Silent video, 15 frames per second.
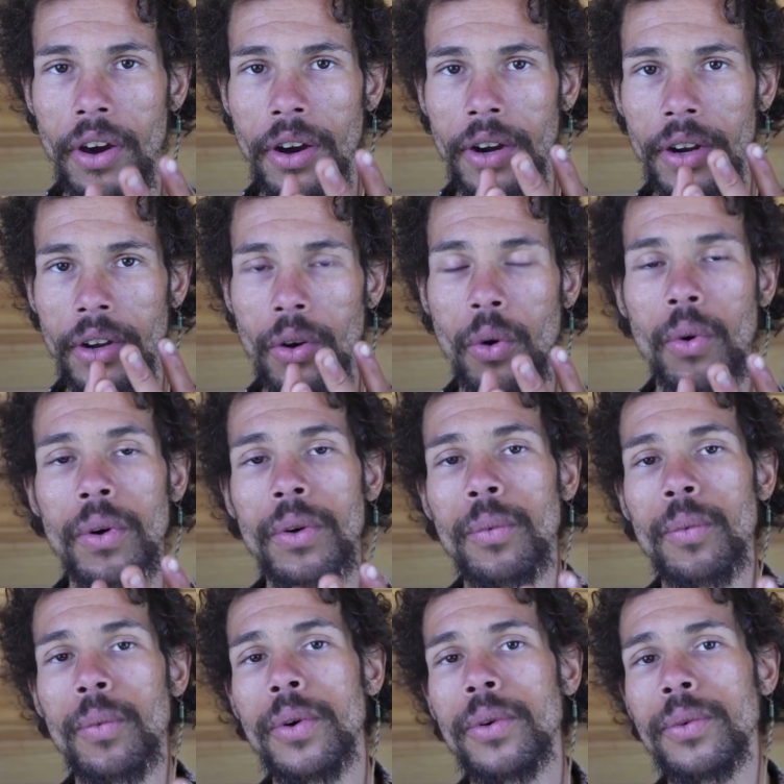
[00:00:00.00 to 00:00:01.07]
our core
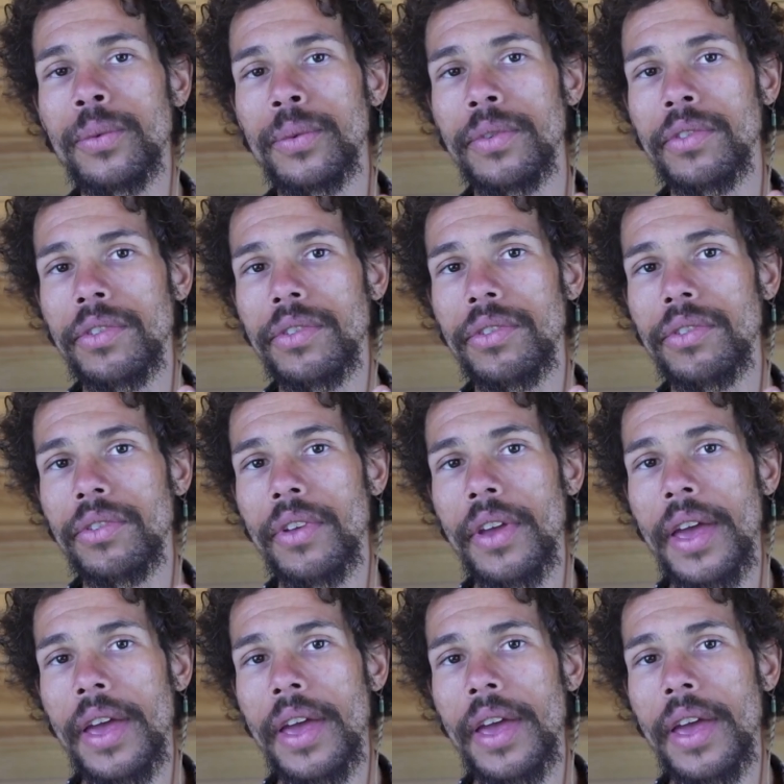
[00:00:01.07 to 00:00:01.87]
wounds,